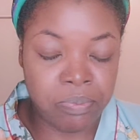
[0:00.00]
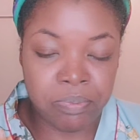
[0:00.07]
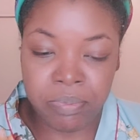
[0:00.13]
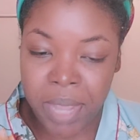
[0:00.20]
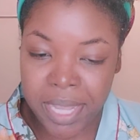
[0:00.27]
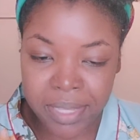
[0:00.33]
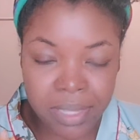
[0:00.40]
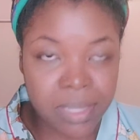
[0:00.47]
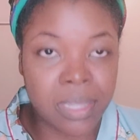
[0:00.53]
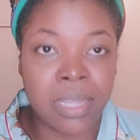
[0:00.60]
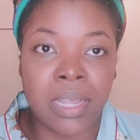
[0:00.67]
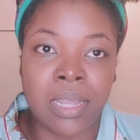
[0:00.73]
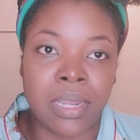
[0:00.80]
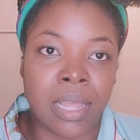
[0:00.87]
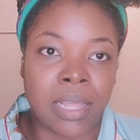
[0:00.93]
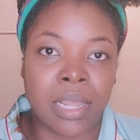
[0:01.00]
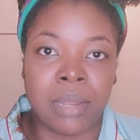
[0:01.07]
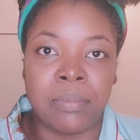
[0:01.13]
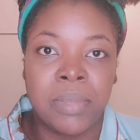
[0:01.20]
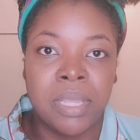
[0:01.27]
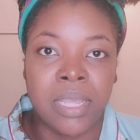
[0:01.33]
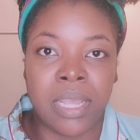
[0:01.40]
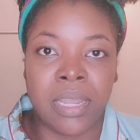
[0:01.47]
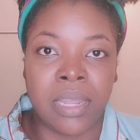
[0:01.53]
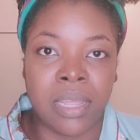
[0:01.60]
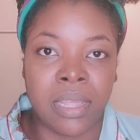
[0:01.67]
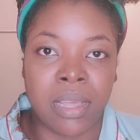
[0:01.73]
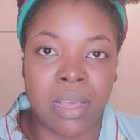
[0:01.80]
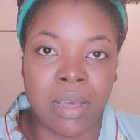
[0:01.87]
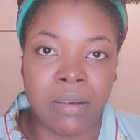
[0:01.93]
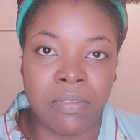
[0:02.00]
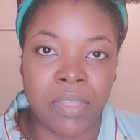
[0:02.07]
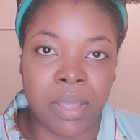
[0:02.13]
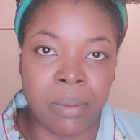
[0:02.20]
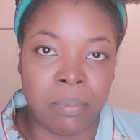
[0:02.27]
basically in like the beginning of their